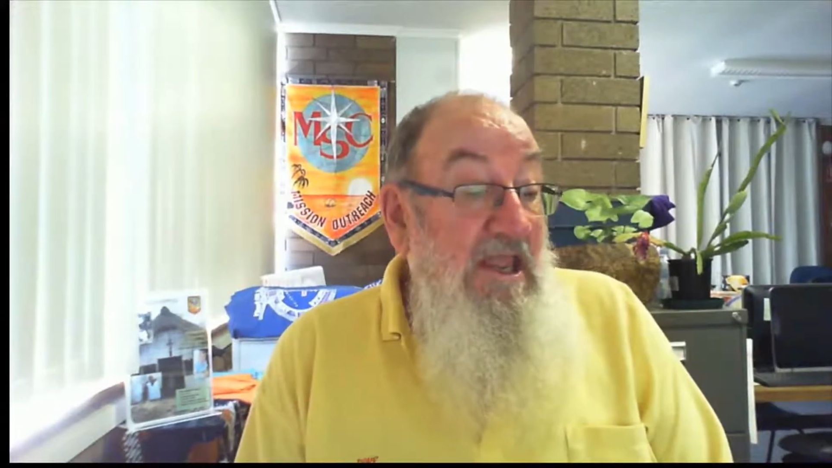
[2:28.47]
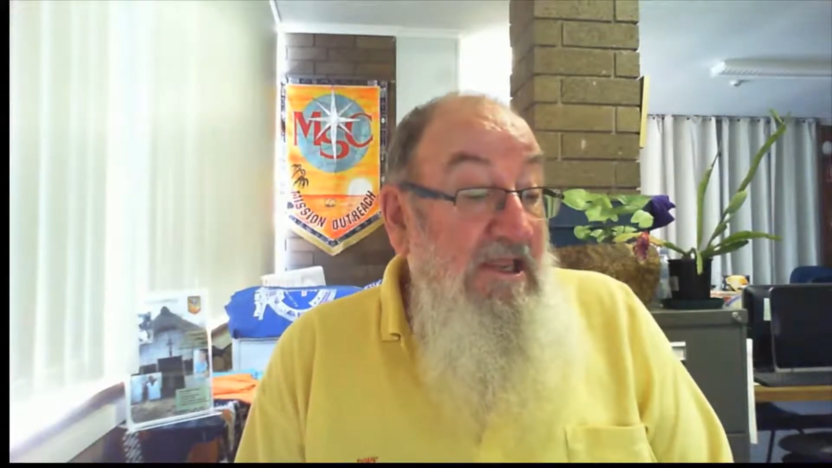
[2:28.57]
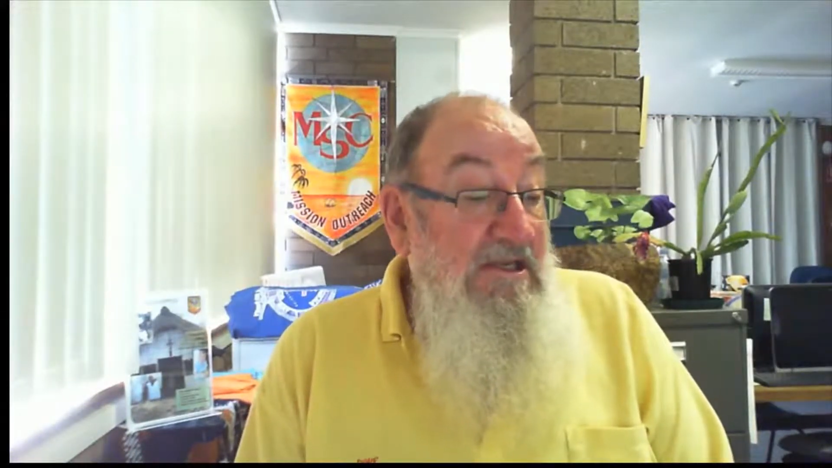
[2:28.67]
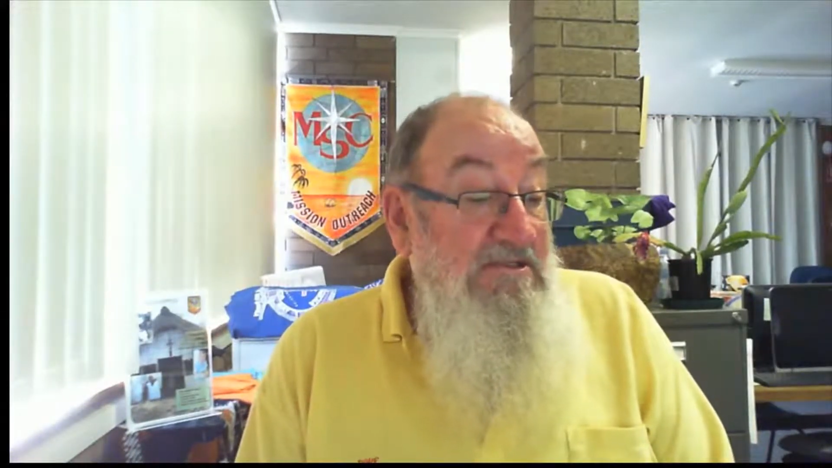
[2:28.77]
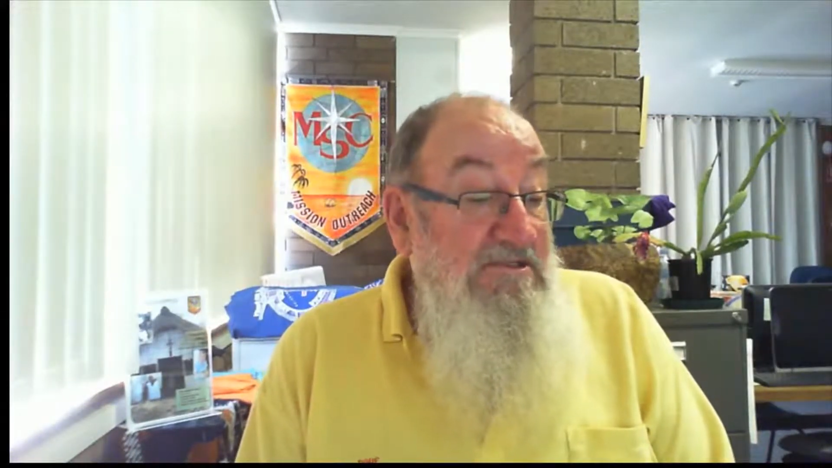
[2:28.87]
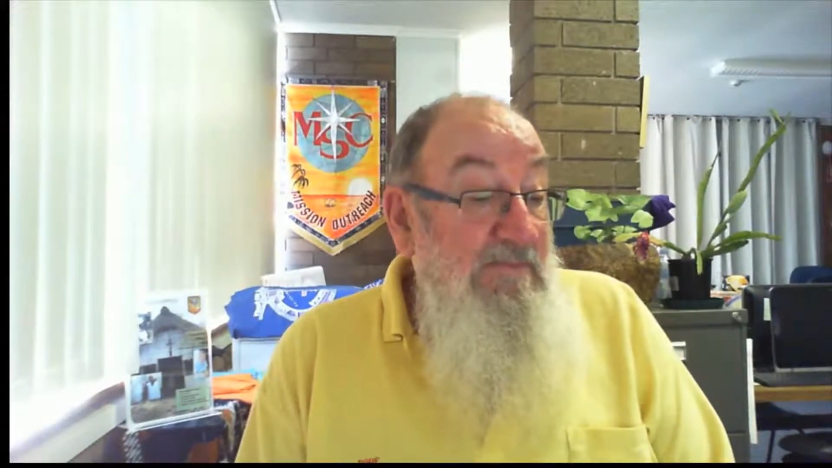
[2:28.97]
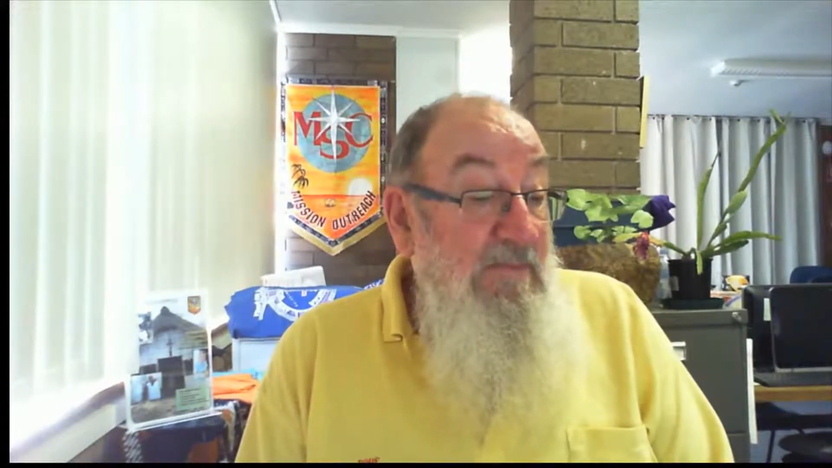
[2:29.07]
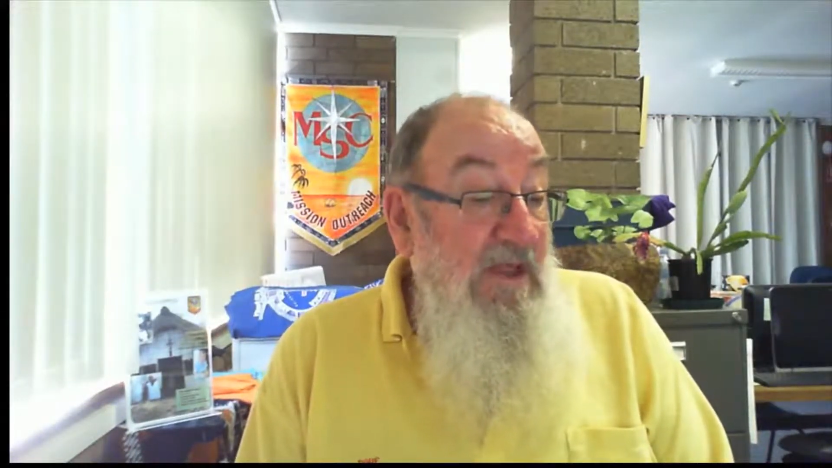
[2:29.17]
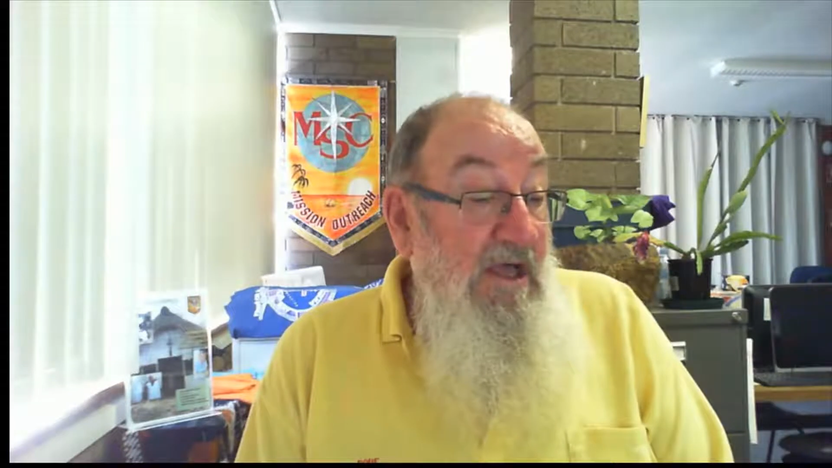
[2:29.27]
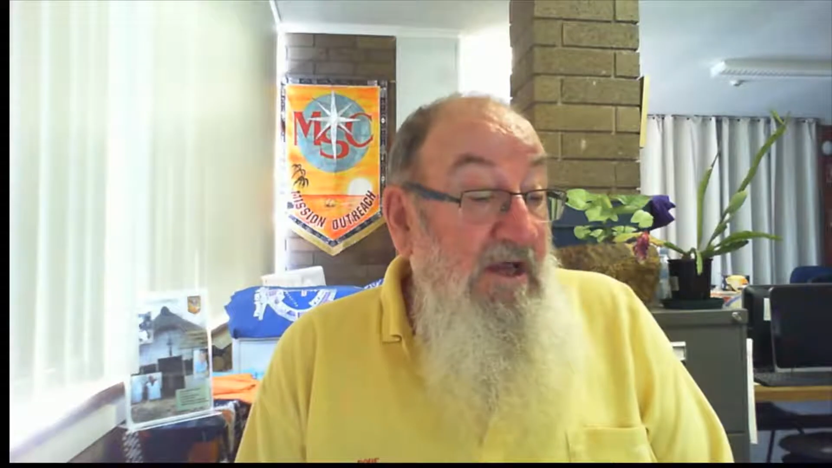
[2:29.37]

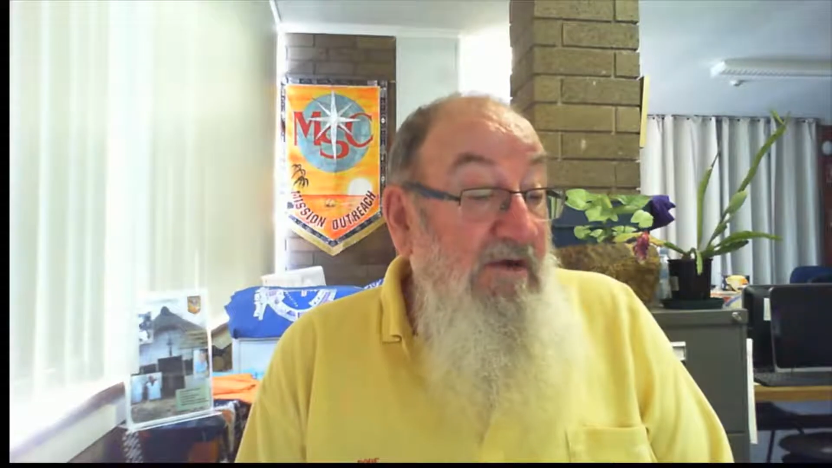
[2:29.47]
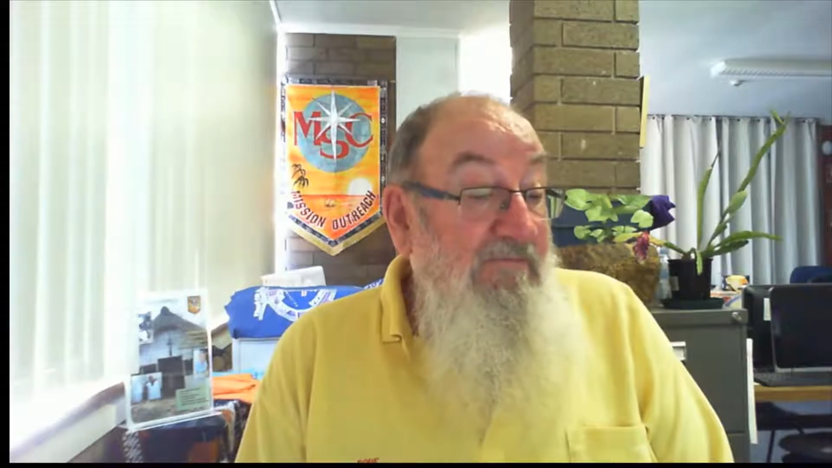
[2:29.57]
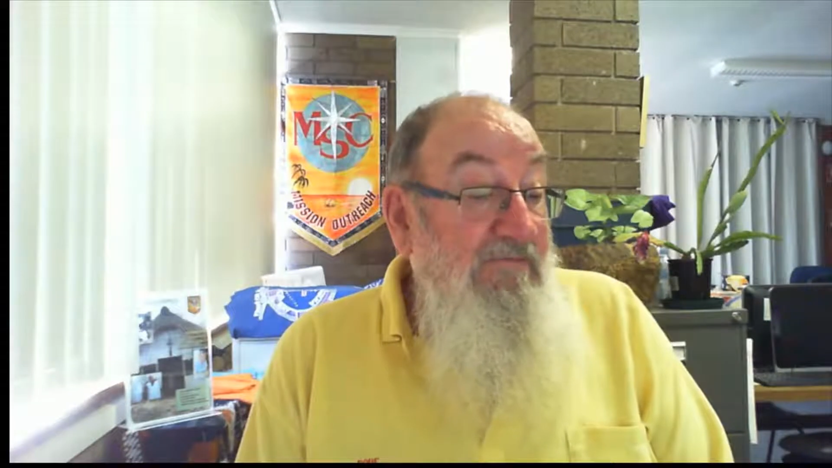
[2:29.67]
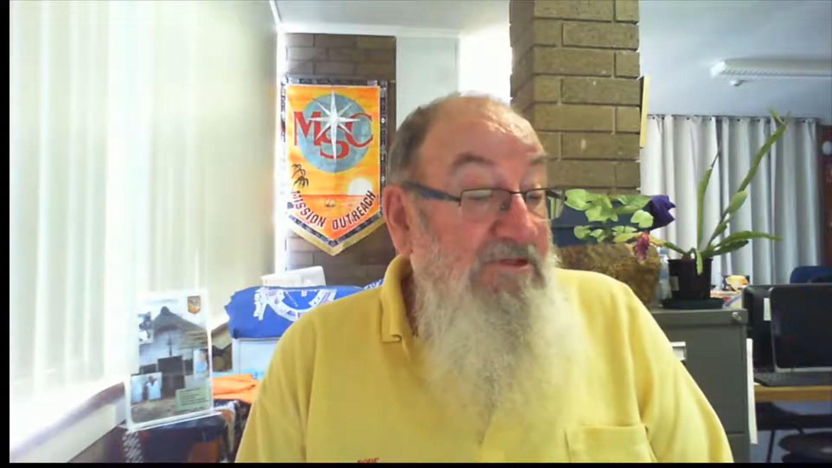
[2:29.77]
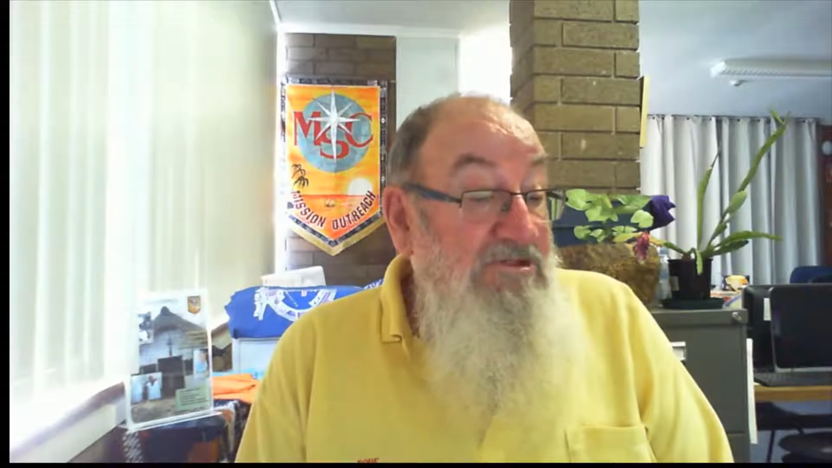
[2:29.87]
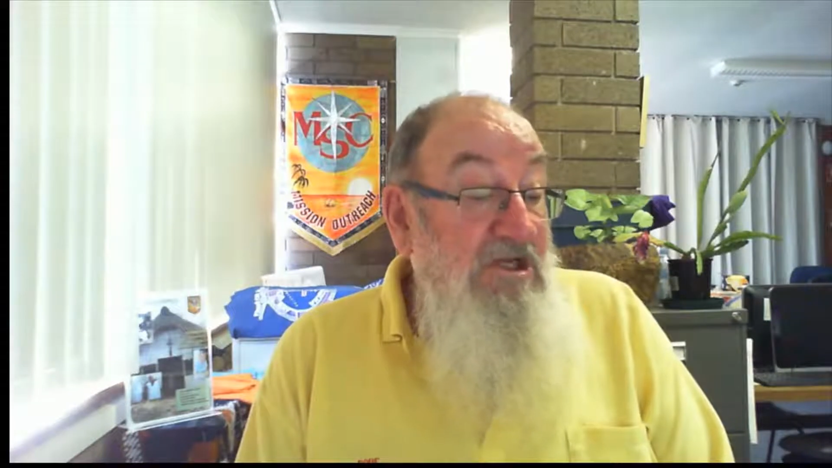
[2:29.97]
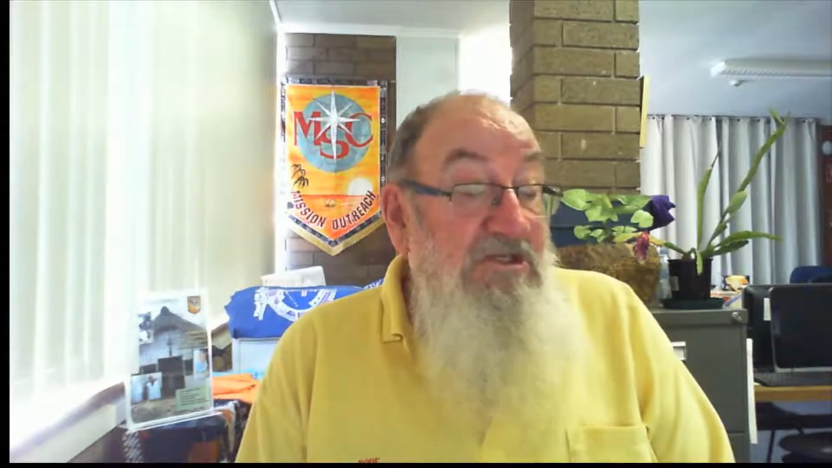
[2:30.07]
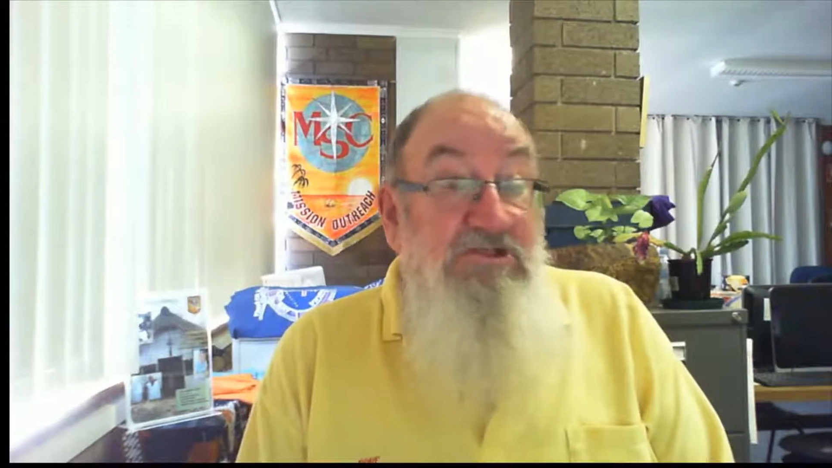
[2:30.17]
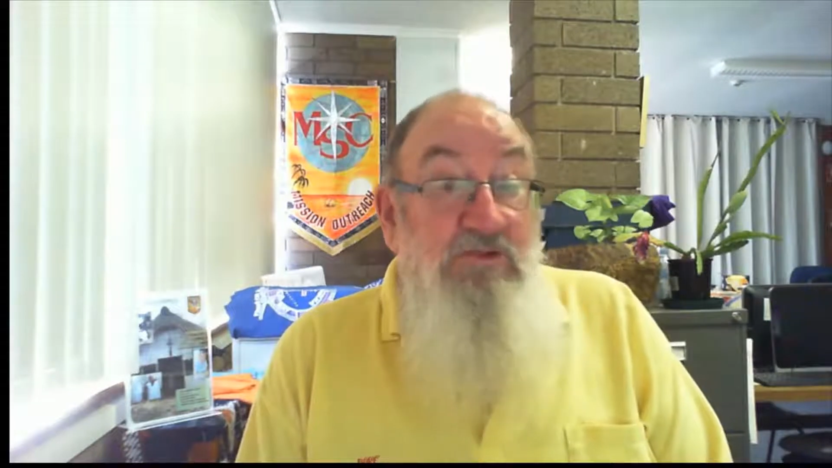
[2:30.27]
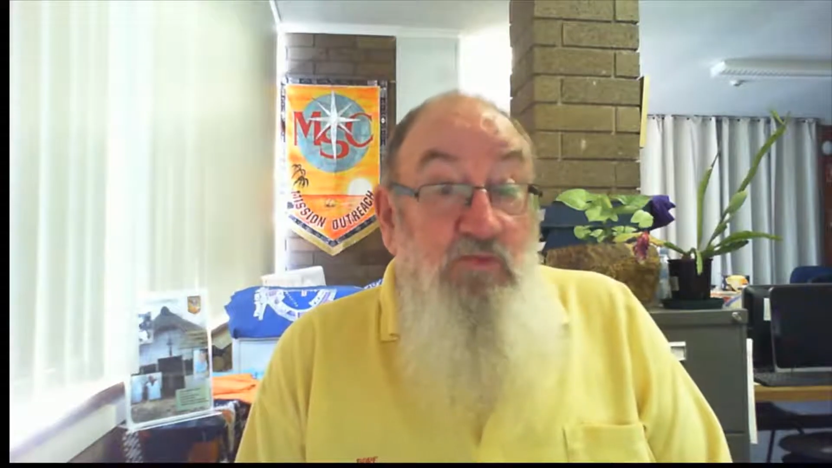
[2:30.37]
exemplar of the
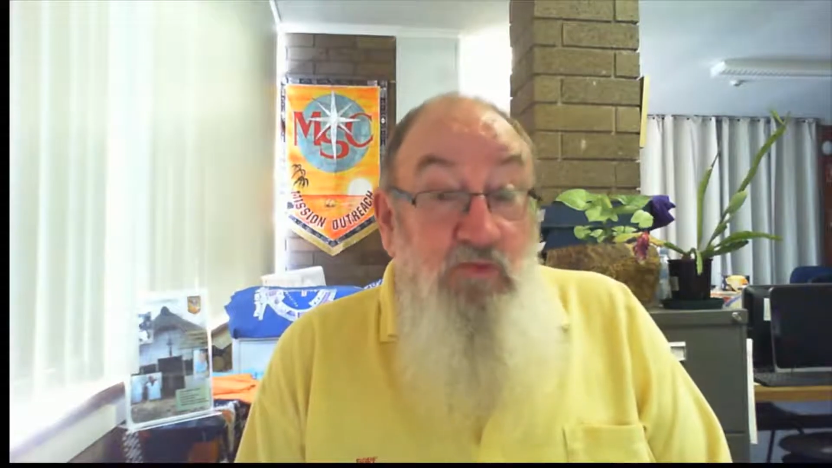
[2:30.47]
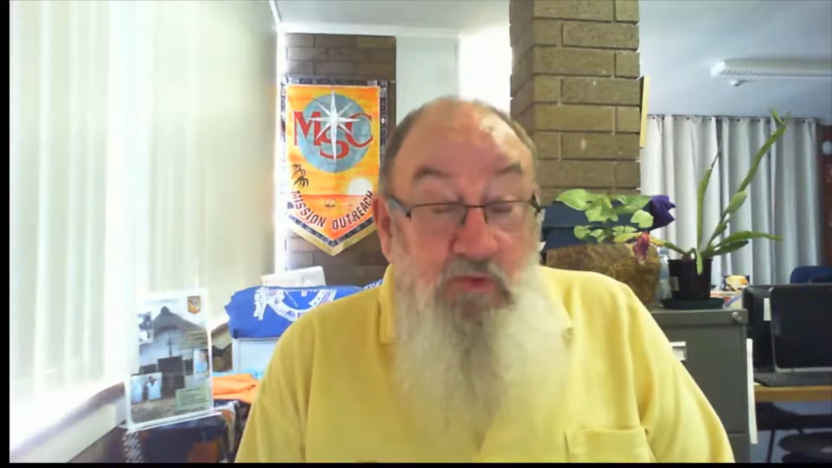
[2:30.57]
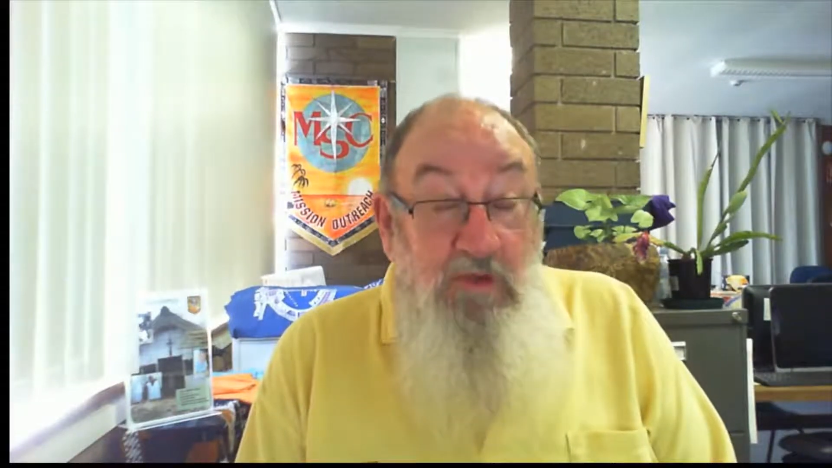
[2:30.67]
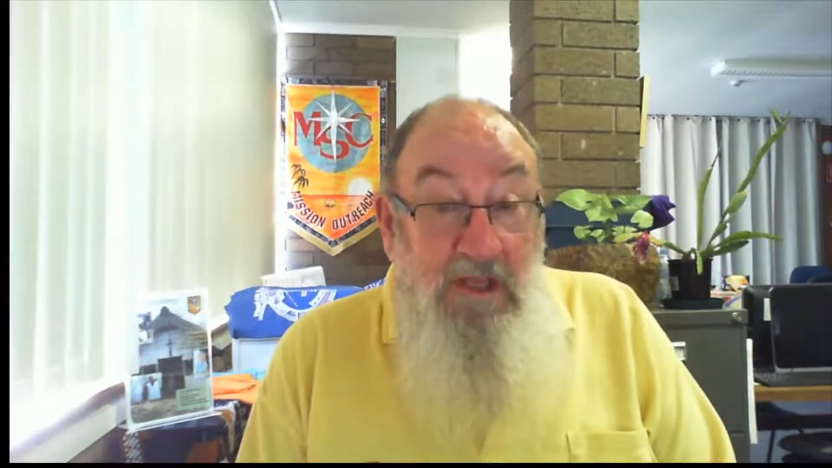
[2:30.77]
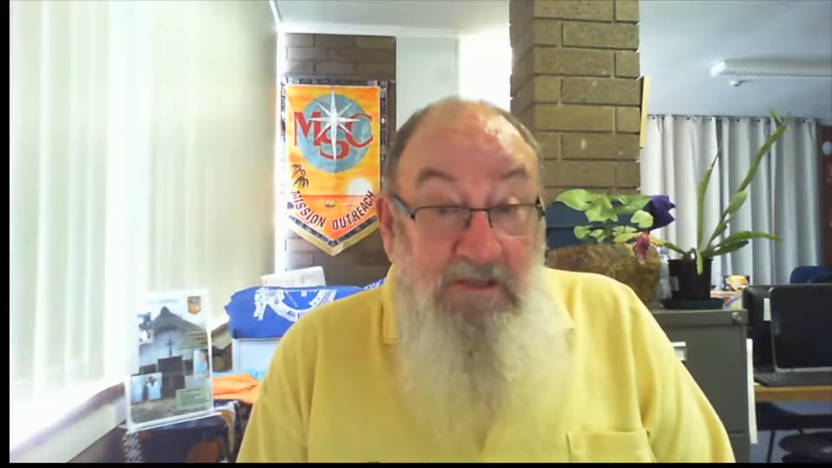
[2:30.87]
just ruler,